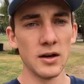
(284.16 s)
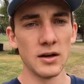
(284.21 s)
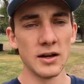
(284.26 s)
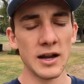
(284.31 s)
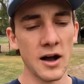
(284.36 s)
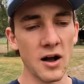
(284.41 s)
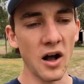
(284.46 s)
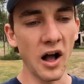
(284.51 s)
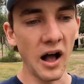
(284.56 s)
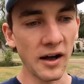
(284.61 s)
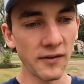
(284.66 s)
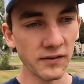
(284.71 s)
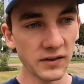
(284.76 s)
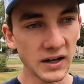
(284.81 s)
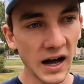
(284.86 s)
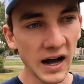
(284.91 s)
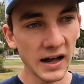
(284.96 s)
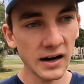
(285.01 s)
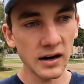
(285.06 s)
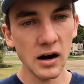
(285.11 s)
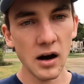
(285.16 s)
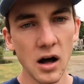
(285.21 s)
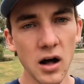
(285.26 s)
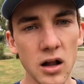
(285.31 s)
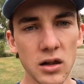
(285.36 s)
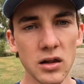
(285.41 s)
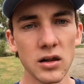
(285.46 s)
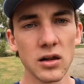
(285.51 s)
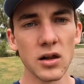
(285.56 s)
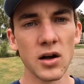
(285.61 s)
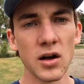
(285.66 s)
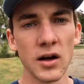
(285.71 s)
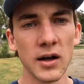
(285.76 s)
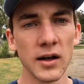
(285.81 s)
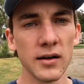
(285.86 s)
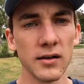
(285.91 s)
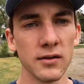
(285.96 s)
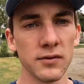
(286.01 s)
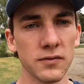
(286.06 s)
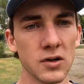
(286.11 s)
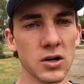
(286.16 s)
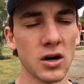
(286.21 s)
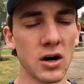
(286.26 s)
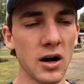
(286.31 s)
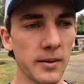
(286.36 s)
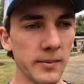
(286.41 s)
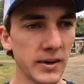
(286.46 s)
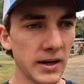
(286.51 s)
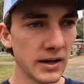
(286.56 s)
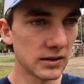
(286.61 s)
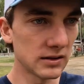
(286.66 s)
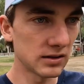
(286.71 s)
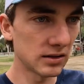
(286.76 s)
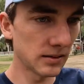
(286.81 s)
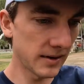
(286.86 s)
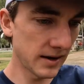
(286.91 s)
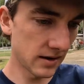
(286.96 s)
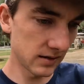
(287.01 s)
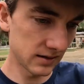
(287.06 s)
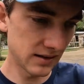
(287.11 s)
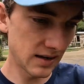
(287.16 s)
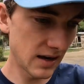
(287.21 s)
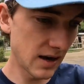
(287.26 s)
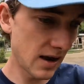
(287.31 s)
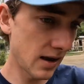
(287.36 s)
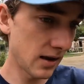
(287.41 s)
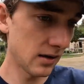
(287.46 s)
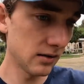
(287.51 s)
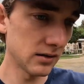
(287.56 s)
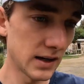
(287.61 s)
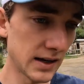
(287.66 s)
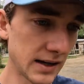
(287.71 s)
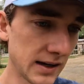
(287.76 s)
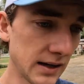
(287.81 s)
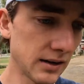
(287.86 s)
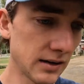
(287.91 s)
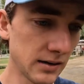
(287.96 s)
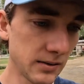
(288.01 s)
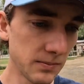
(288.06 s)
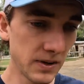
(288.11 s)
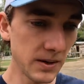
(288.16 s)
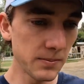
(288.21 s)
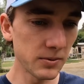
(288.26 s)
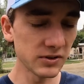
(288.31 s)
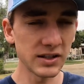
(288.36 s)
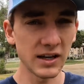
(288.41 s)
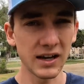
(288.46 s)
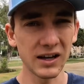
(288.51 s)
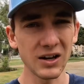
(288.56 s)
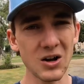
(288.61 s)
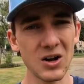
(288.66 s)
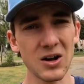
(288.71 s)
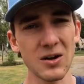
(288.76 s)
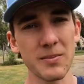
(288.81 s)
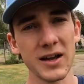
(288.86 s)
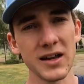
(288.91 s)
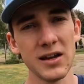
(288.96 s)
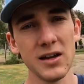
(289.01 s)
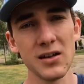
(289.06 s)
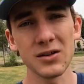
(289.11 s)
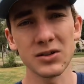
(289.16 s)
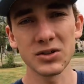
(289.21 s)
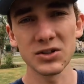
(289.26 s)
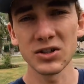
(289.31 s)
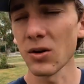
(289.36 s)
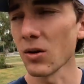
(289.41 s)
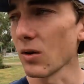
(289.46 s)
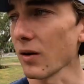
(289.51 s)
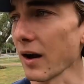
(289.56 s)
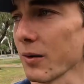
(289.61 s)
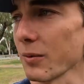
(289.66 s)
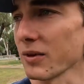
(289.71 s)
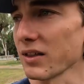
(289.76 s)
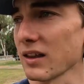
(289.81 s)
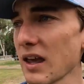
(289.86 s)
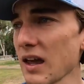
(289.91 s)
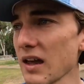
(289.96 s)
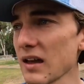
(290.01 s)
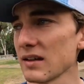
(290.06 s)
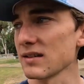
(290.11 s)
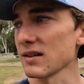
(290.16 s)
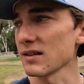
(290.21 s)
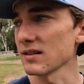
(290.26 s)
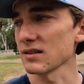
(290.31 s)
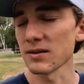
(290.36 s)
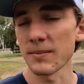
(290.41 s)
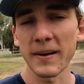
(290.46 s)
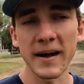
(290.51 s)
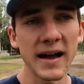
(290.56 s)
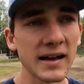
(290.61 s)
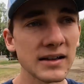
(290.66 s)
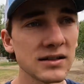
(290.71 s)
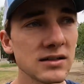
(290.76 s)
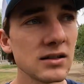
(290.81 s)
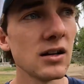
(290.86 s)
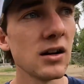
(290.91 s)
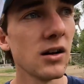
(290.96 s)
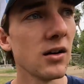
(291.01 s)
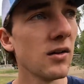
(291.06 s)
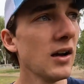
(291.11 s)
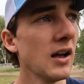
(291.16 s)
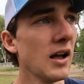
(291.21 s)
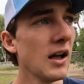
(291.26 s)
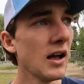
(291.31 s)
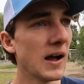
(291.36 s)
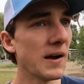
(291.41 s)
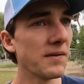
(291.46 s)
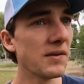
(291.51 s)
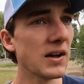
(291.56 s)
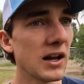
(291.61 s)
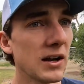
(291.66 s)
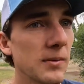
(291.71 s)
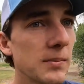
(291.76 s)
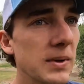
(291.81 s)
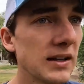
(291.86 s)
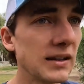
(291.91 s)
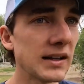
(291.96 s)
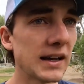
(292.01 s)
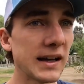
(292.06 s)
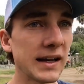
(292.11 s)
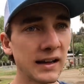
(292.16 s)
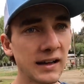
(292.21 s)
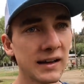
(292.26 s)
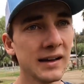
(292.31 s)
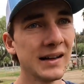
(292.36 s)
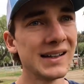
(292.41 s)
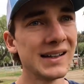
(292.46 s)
Now, I've gotten a lot of comments about saying like, people saying, oh, my heeler's so great with kids. Cause in the past, you know, I've kind of been like,